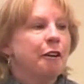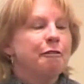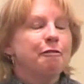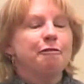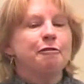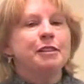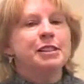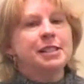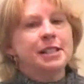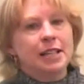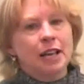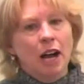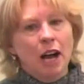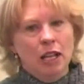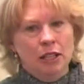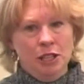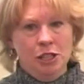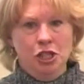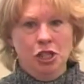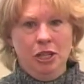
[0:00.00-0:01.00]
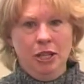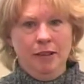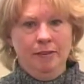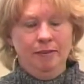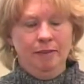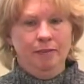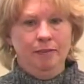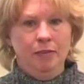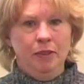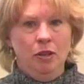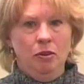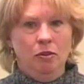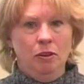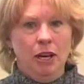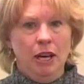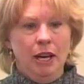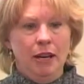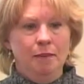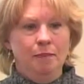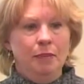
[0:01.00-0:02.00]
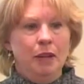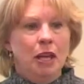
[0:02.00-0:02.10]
physiology, okay?